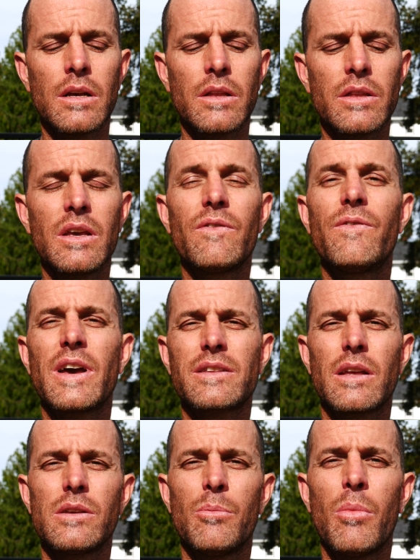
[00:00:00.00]
the effect
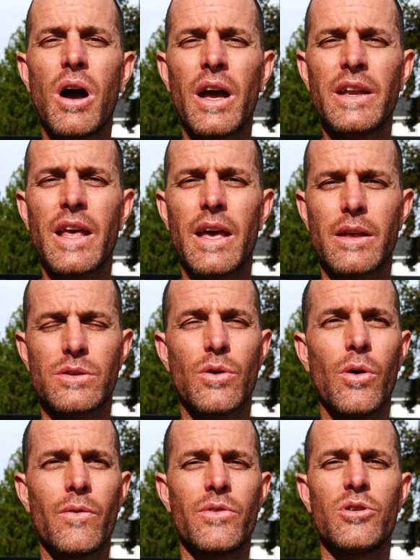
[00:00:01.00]
that your mind has
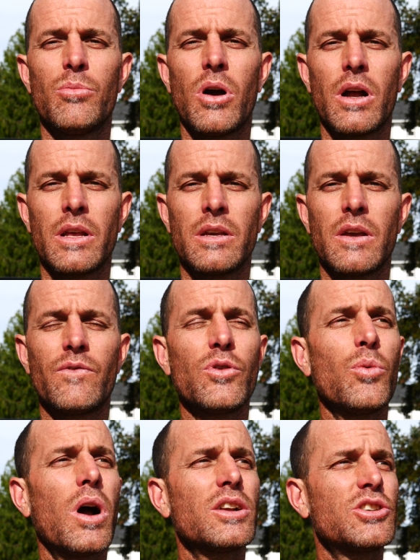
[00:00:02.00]
over your body. If
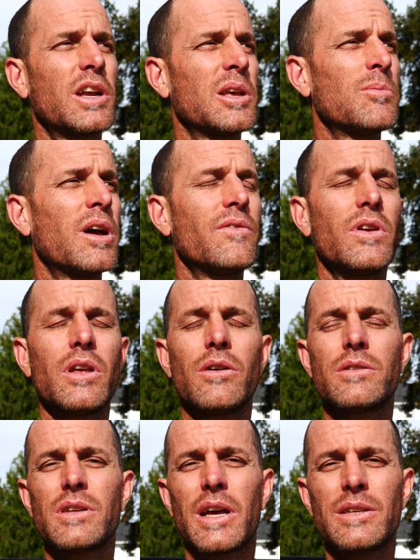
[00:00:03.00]
you watch any of my
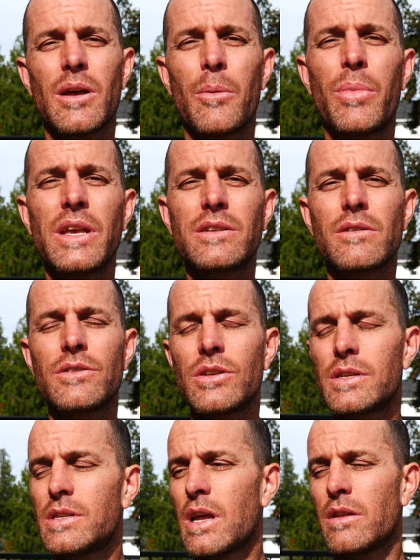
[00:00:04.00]
videos, I basically
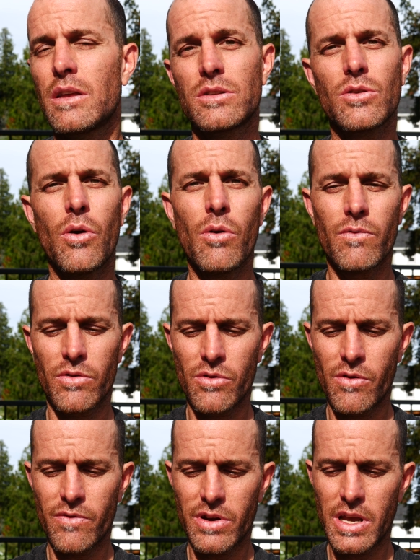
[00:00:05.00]
just say this over and
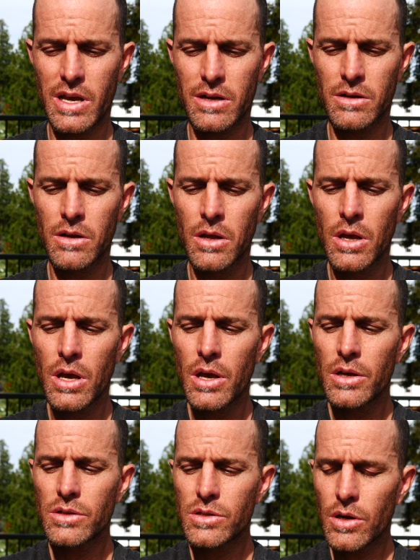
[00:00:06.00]
over again.
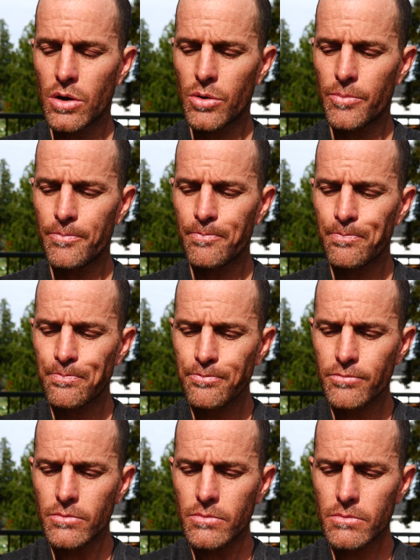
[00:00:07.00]
So,
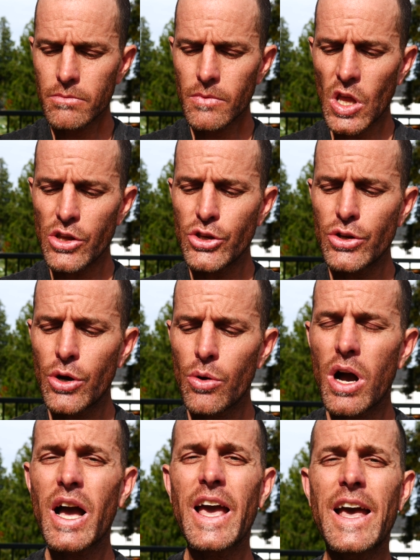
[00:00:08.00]
you know,
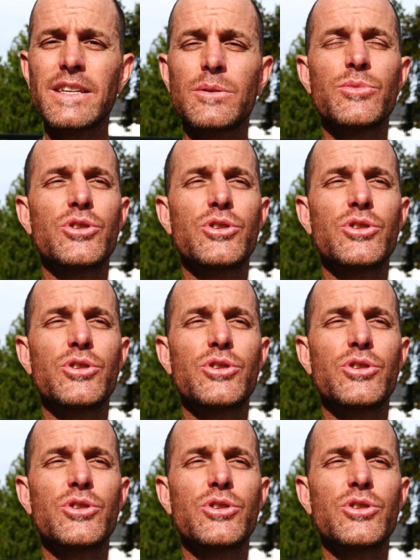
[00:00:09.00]
I had some